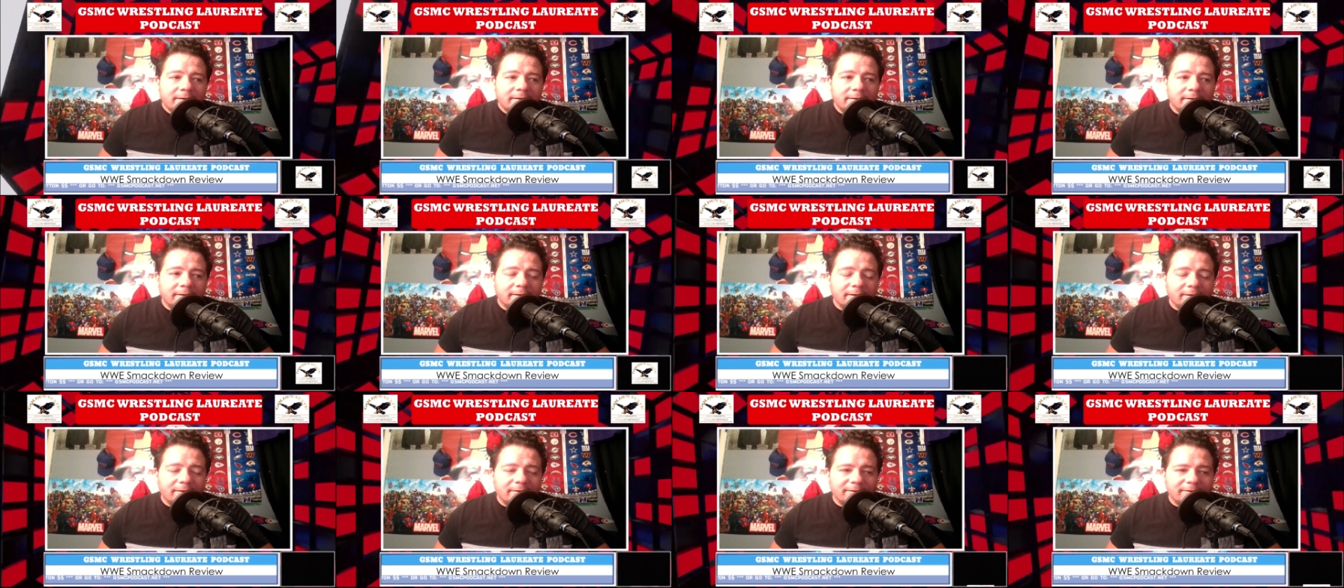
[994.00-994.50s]

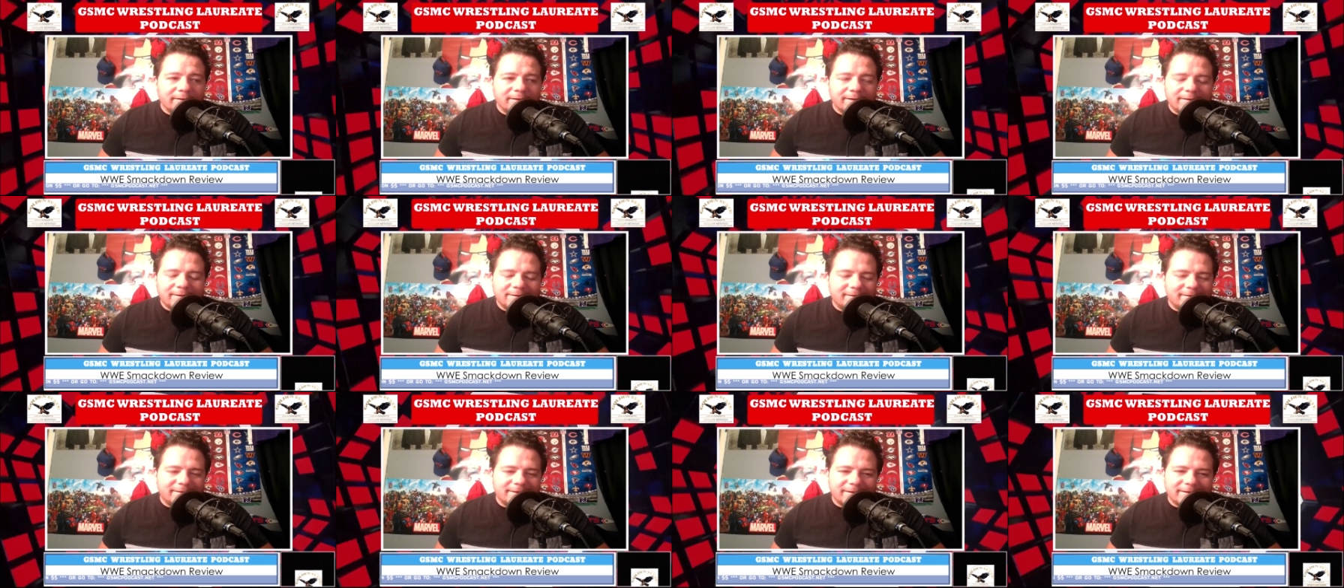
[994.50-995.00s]
you know,
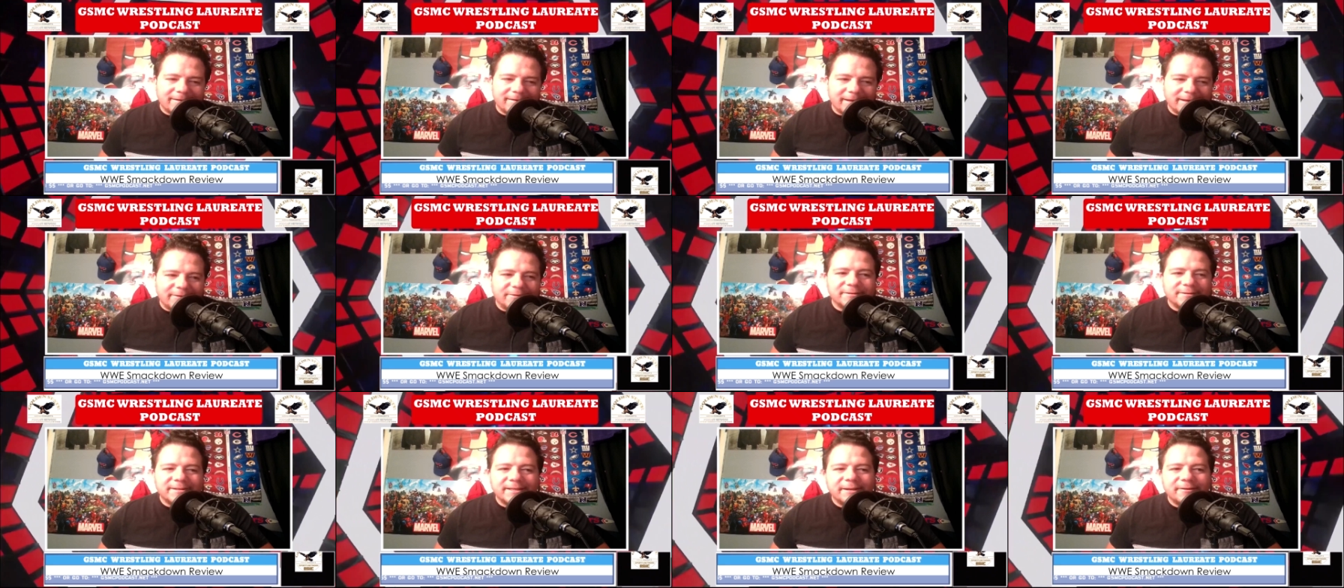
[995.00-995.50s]
and eh,
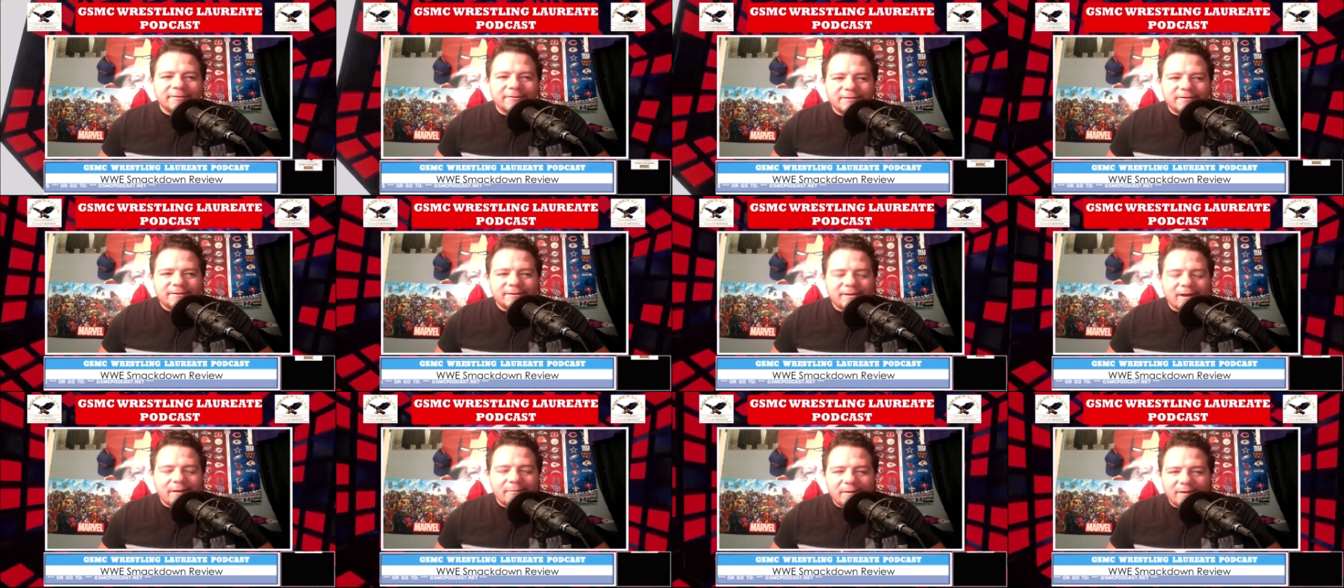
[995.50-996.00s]
like you see
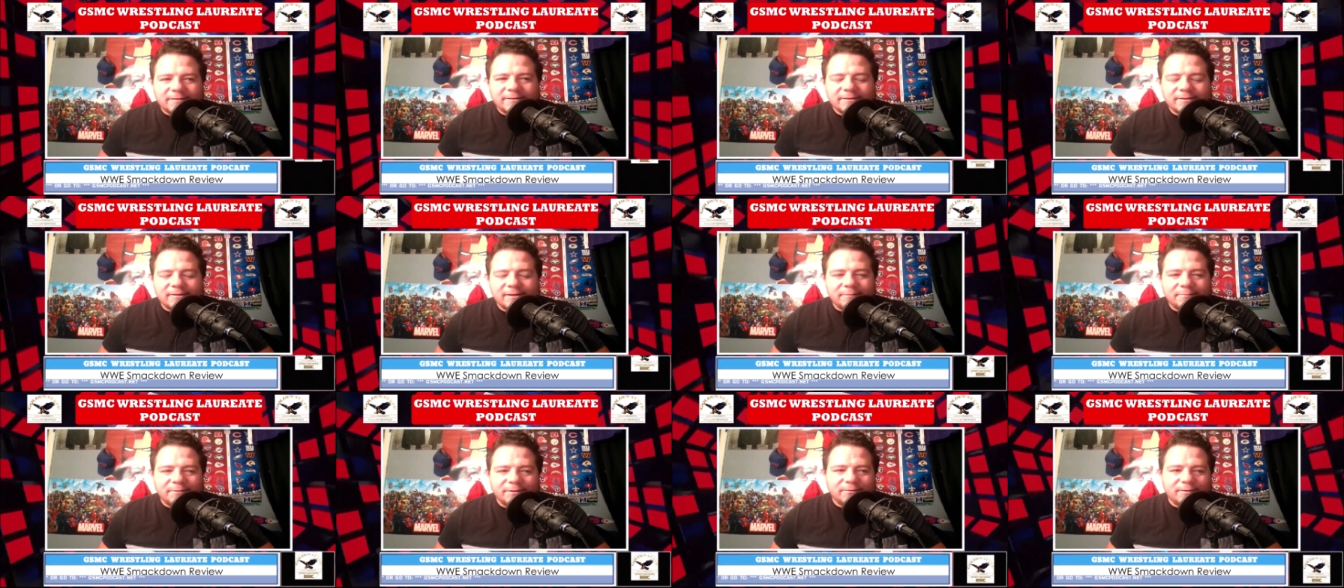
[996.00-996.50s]
her come out
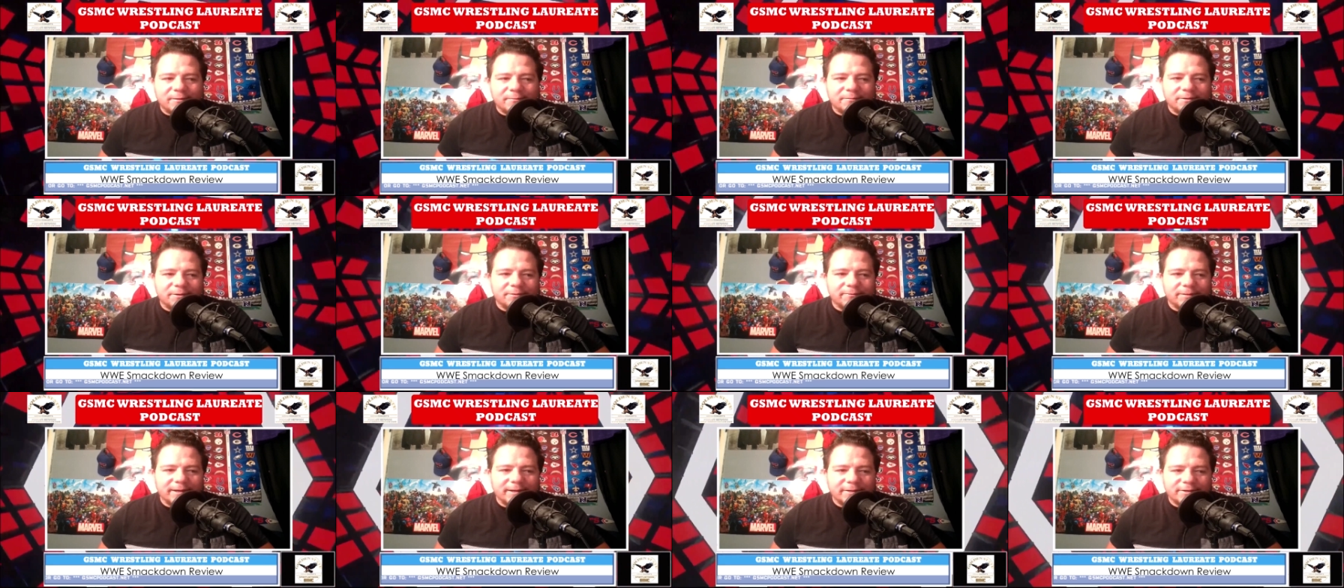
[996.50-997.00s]
to
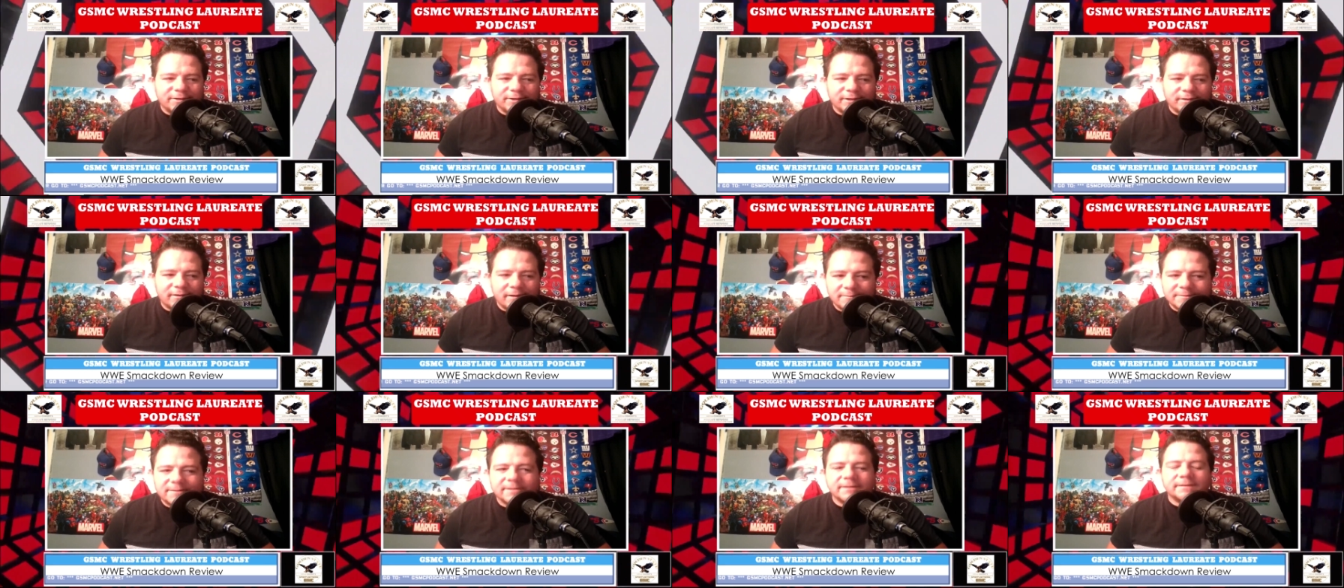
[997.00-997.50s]
WWE, she
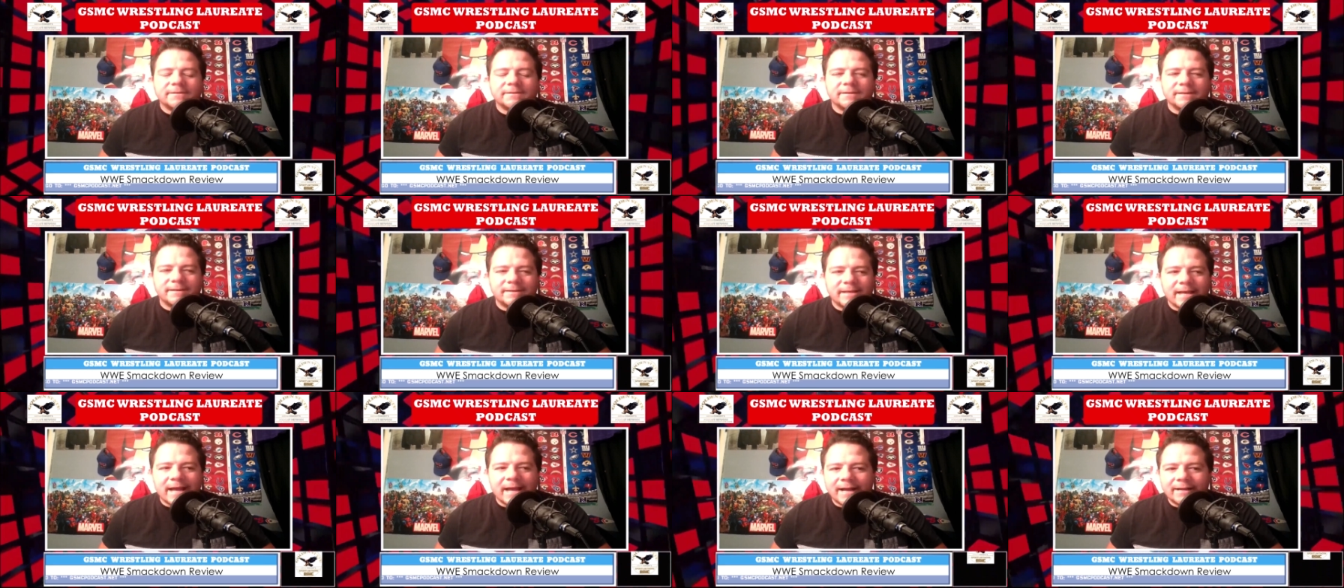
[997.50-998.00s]
comes into
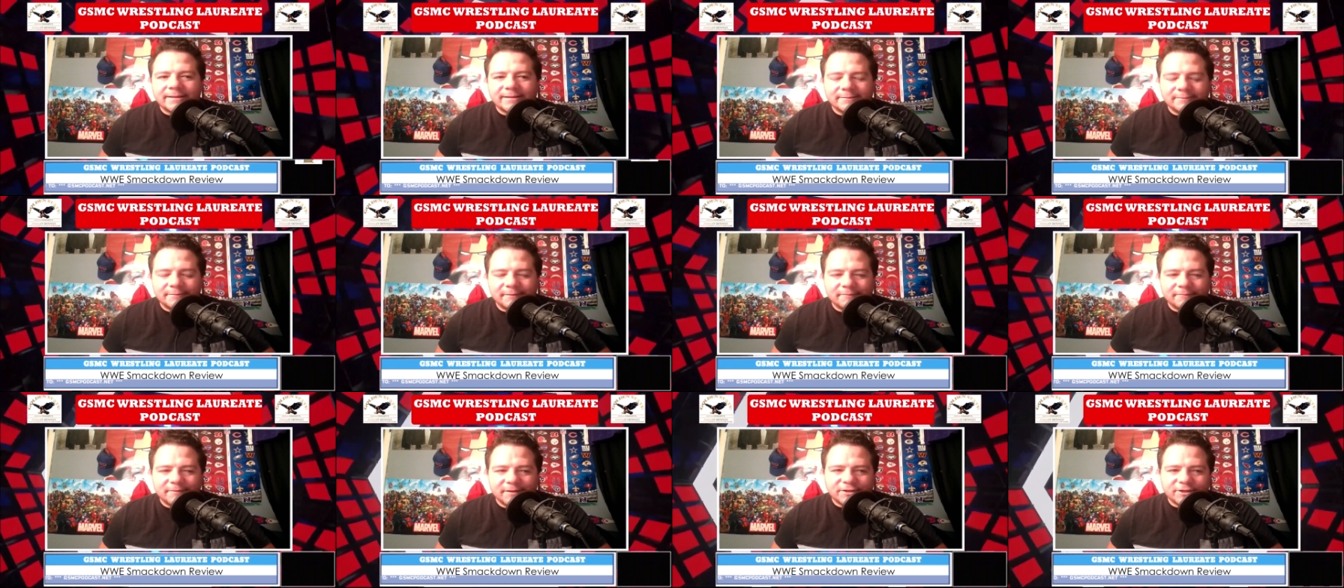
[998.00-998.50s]
the tag
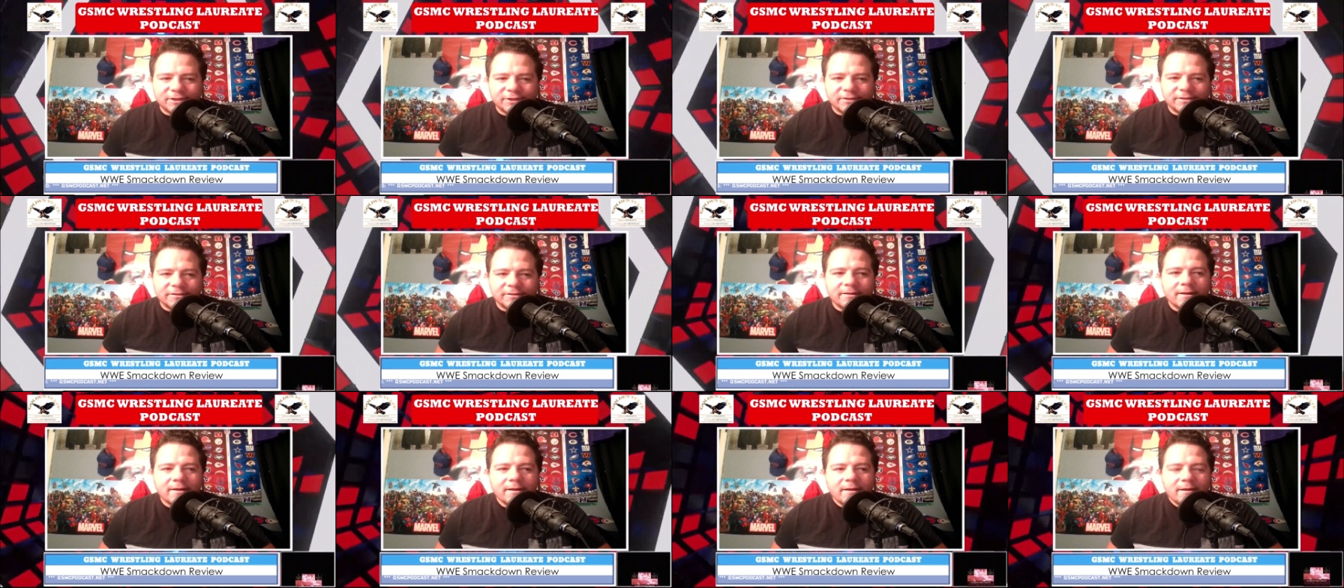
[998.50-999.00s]
team
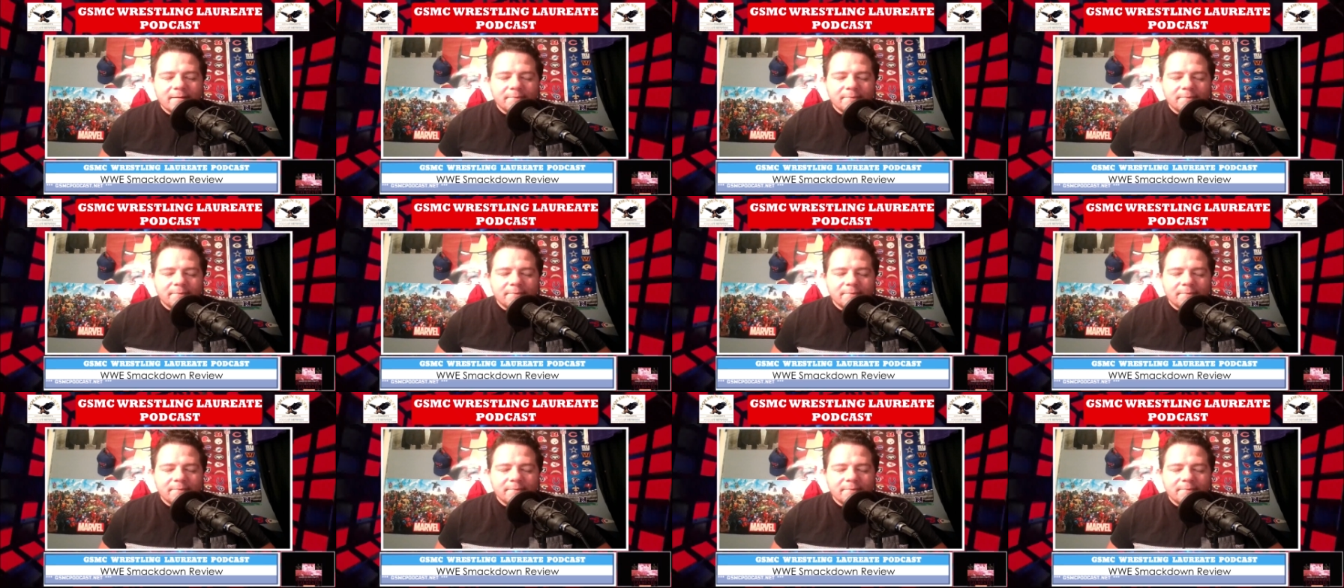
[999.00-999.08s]
division.